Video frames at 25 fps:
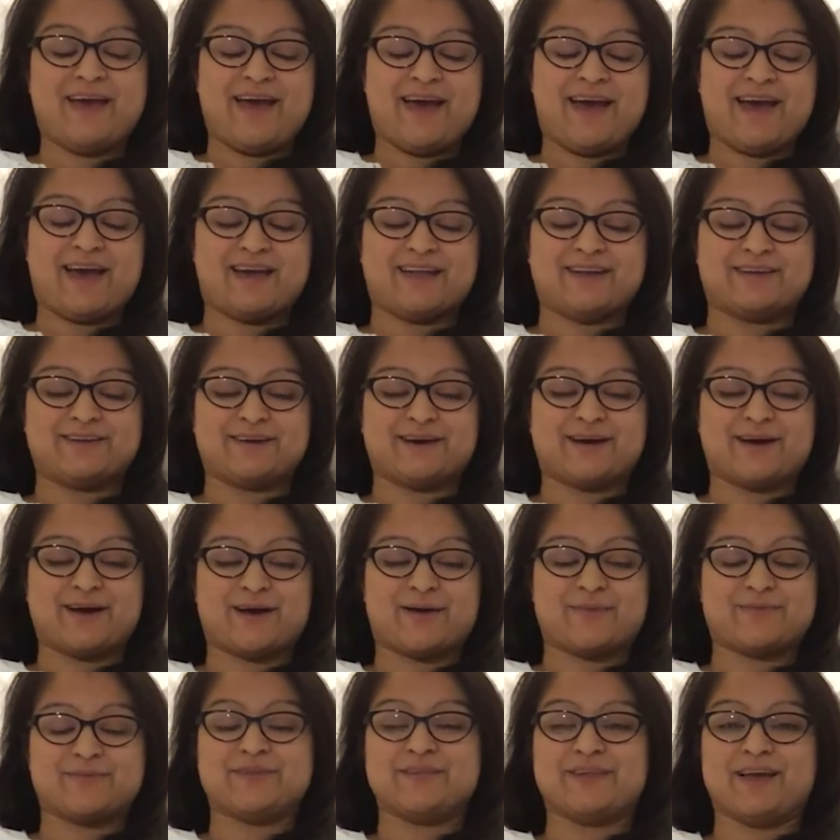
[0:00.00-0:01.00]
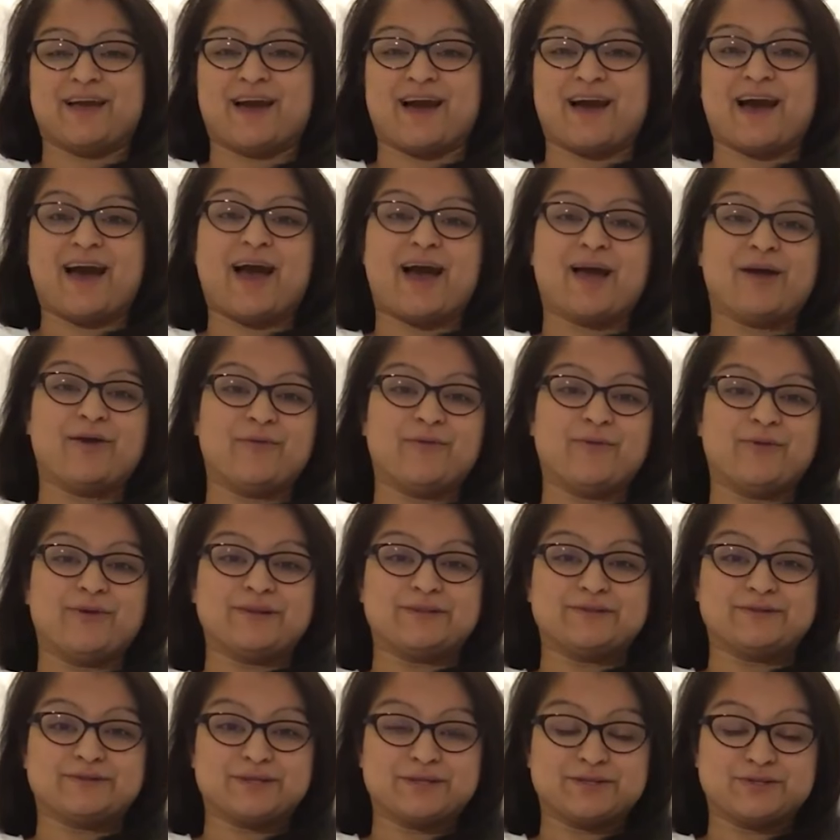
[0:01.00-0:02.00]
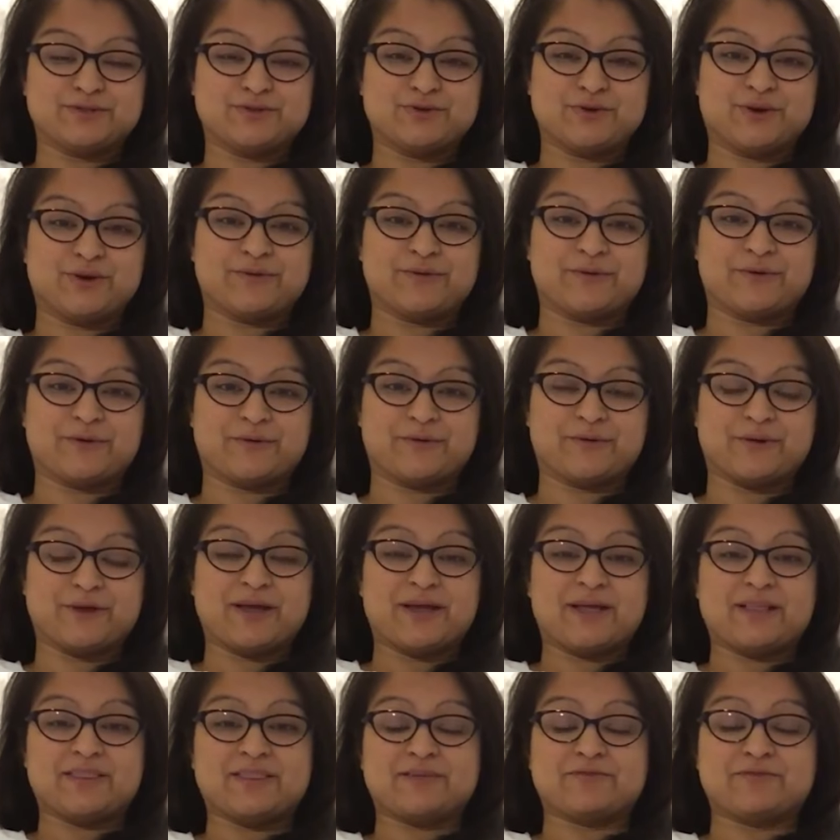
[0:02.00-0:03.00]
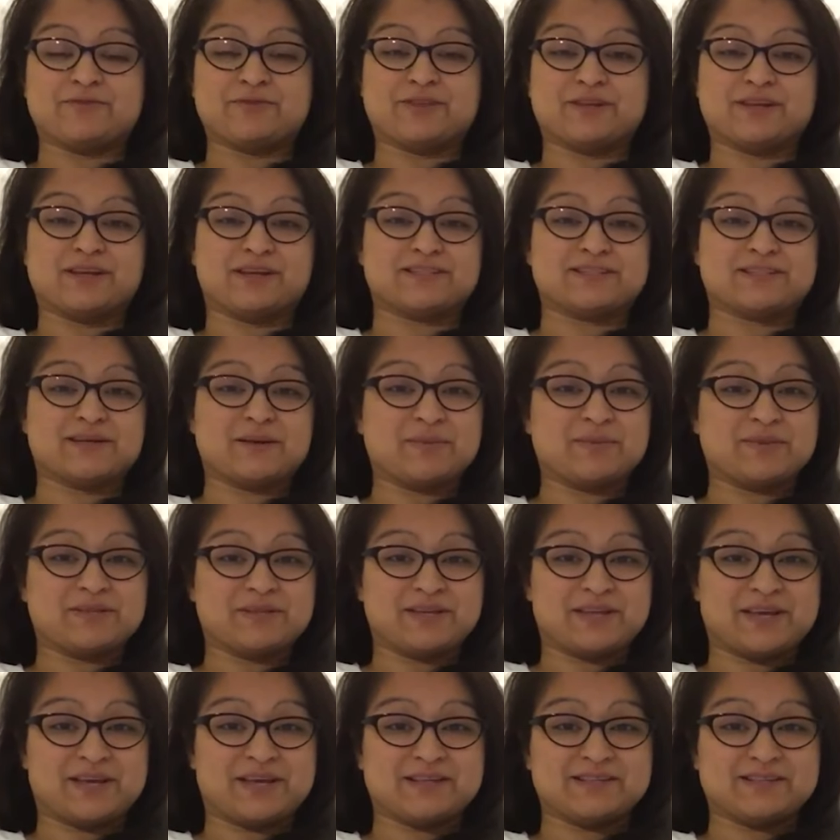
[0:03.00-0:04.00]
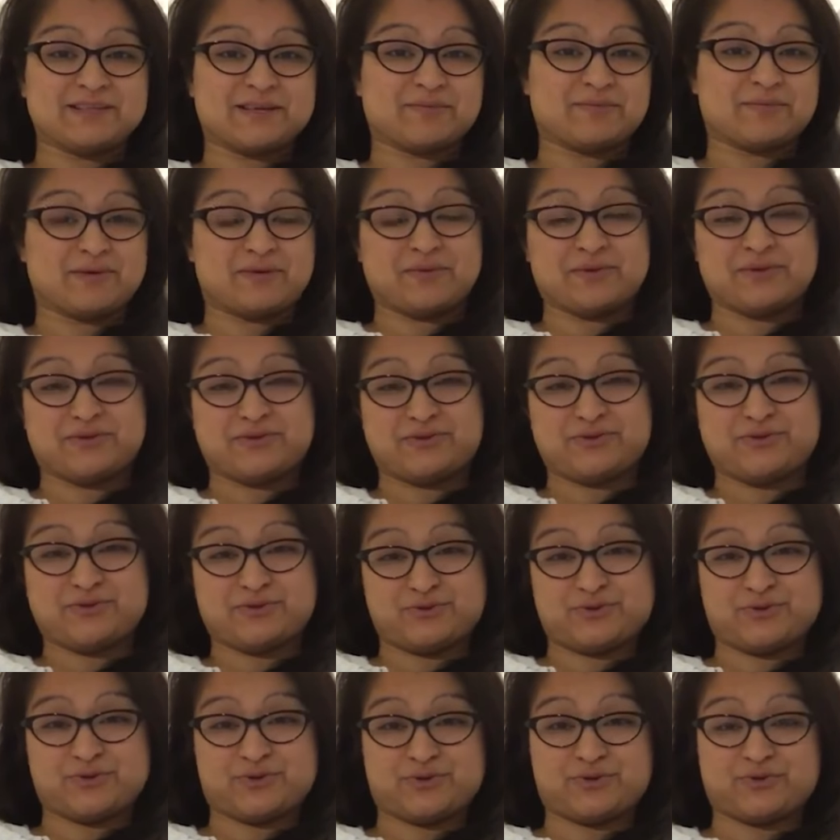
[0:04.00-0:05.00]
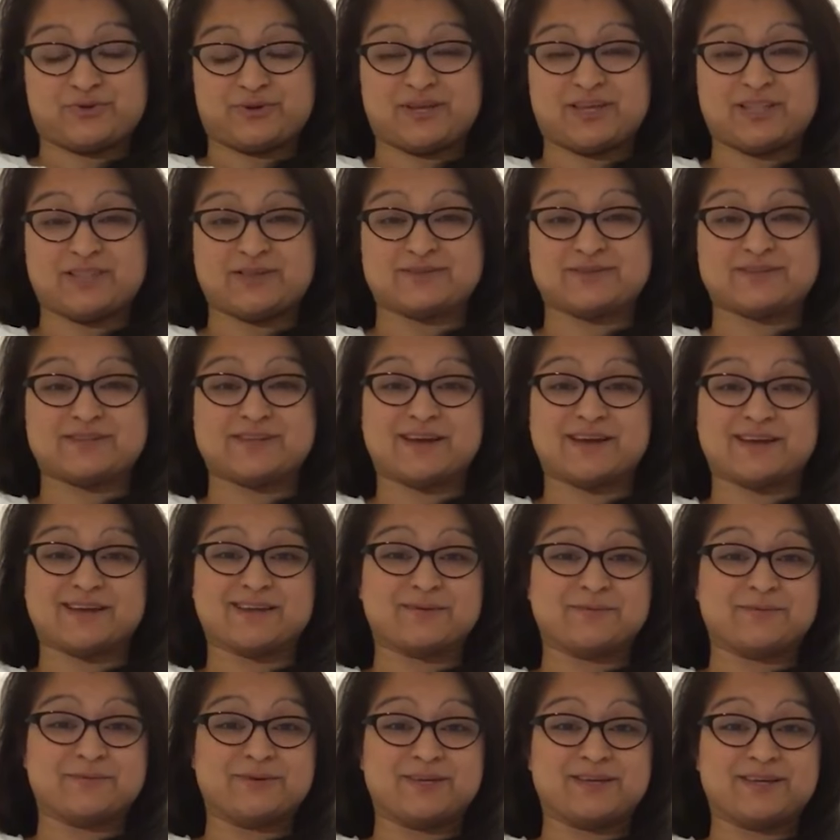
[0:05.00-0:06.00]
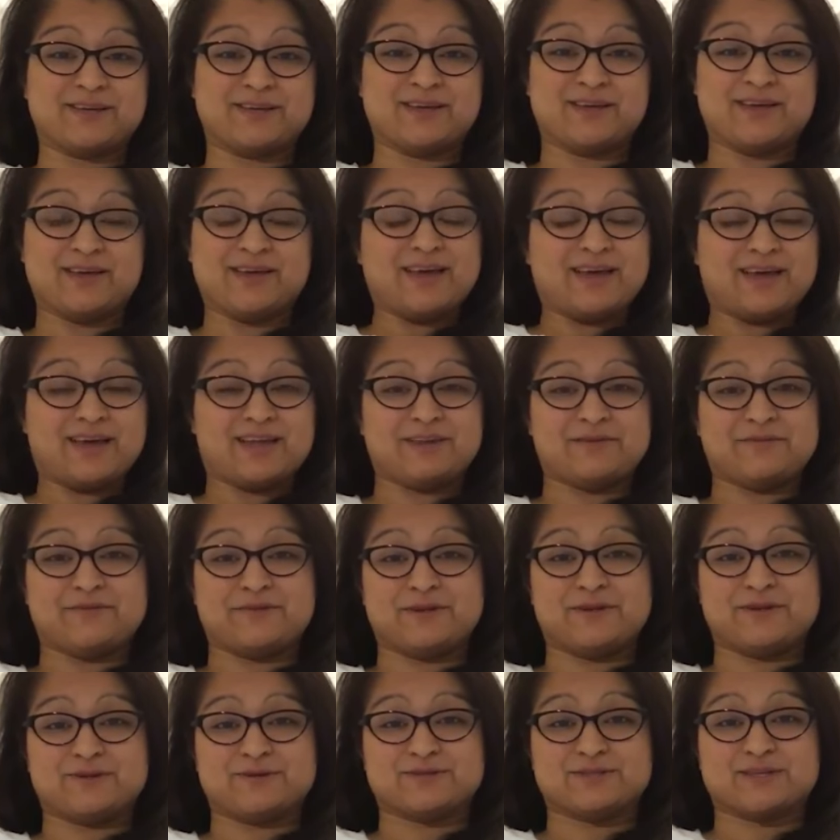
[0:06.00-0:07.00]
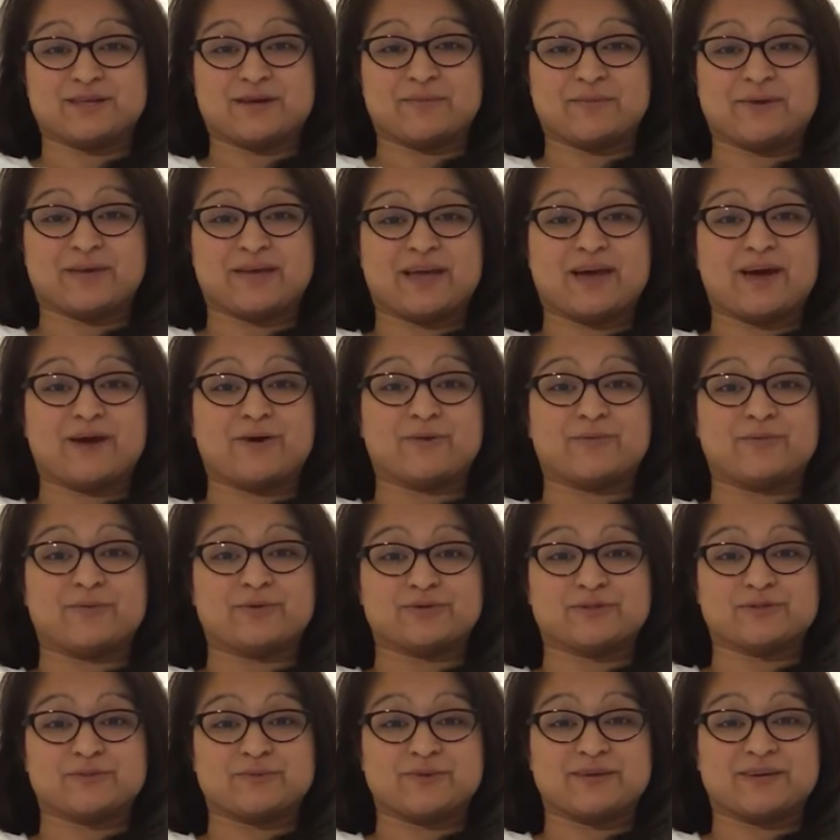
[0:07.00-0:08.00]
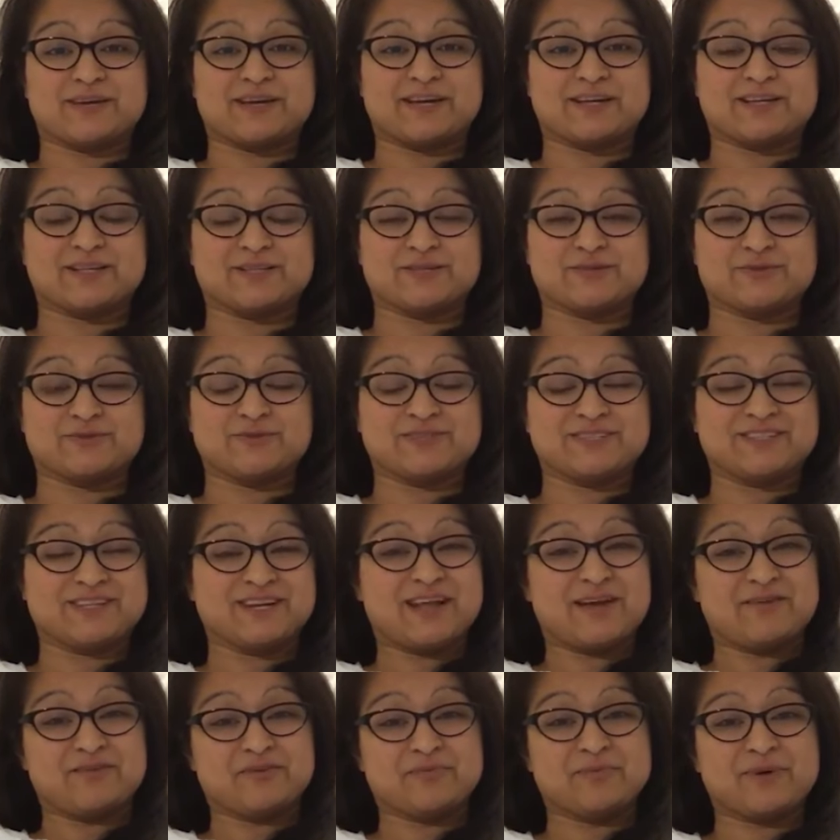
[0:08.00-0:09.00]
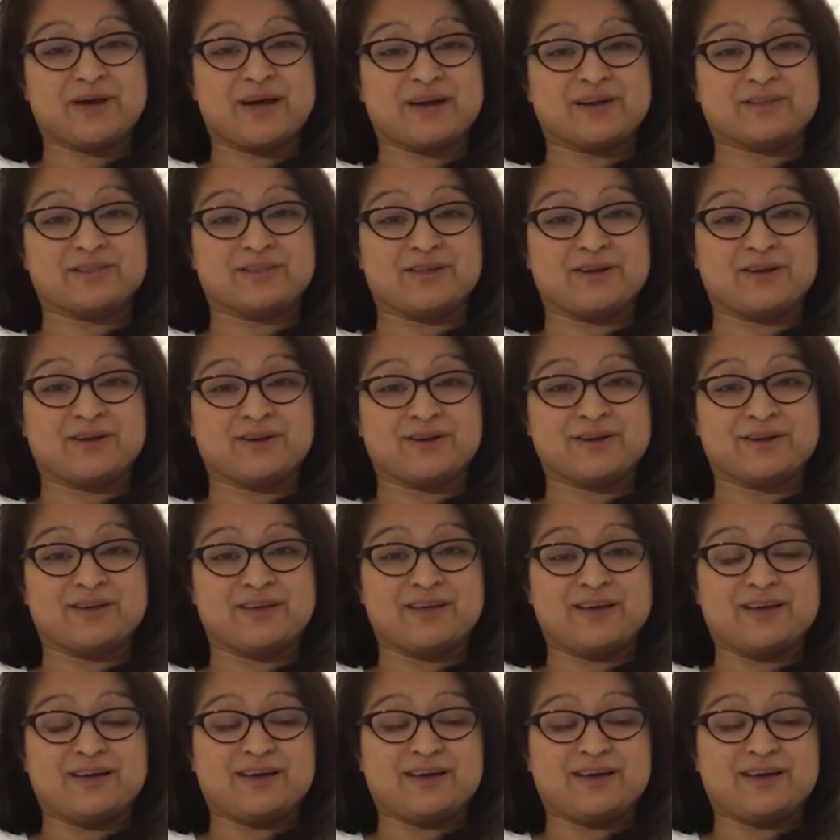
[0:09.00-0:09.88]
And um, yeah, I wanted to let you all know that for the next couple of days, like maybe two or three, there's not going to be any videos coming out, mostly because we didn't have a backlog.